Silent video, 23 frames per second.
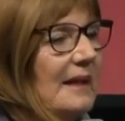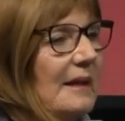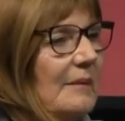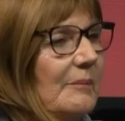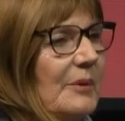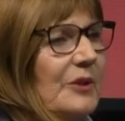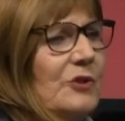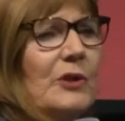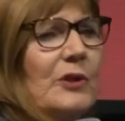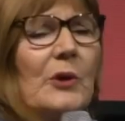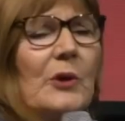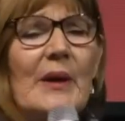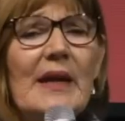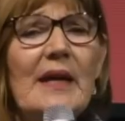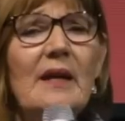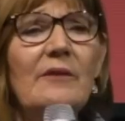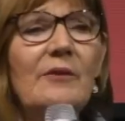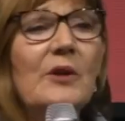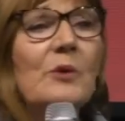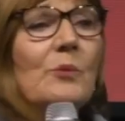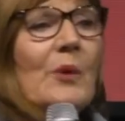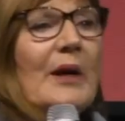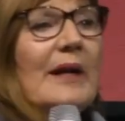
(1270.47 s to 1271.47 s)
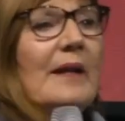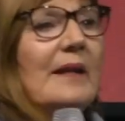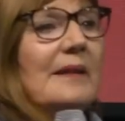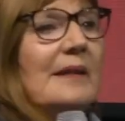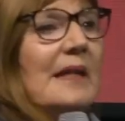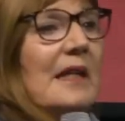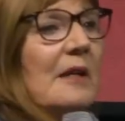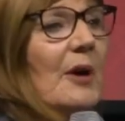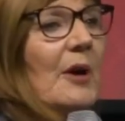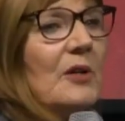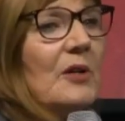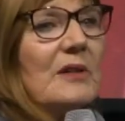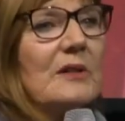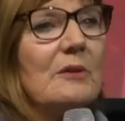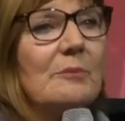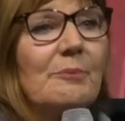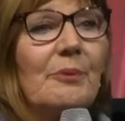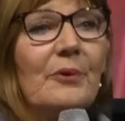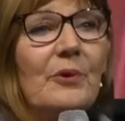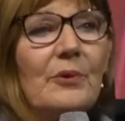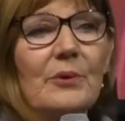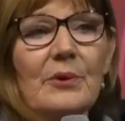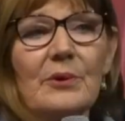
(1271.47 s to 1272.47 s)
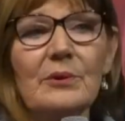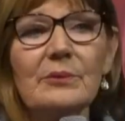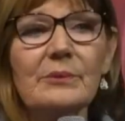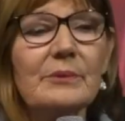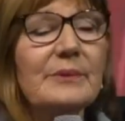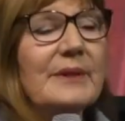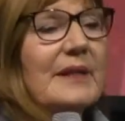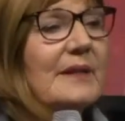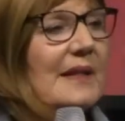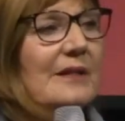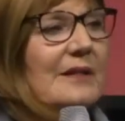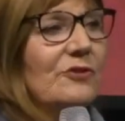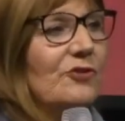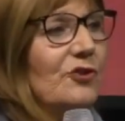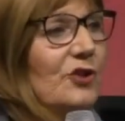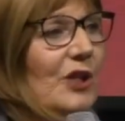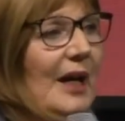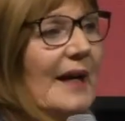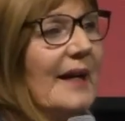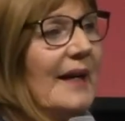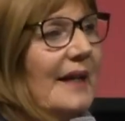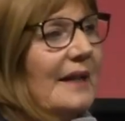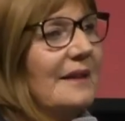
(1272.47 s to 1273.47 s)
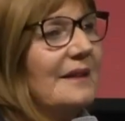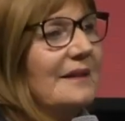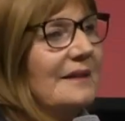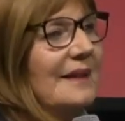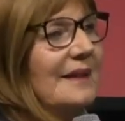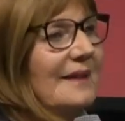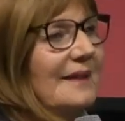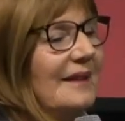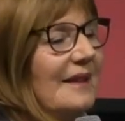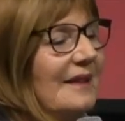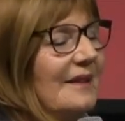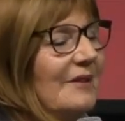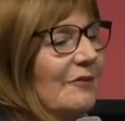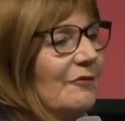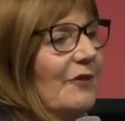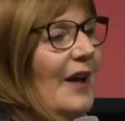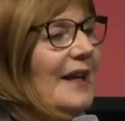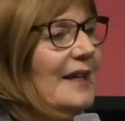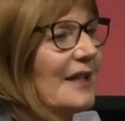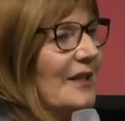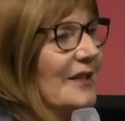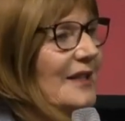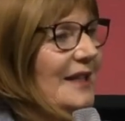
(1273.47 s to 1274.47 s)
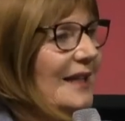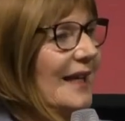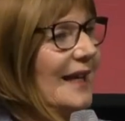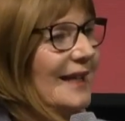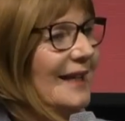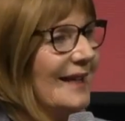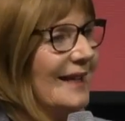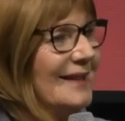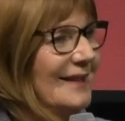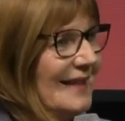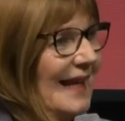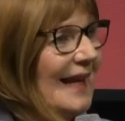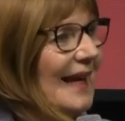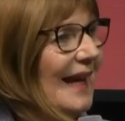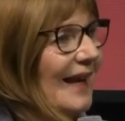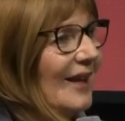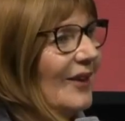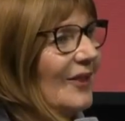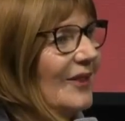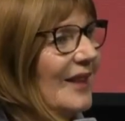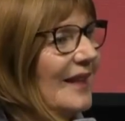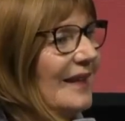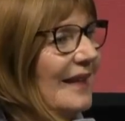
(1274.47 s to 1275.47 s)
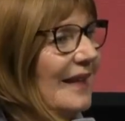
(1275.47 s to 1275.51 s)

But you know, even when the Apostle Paul was in jail facing death,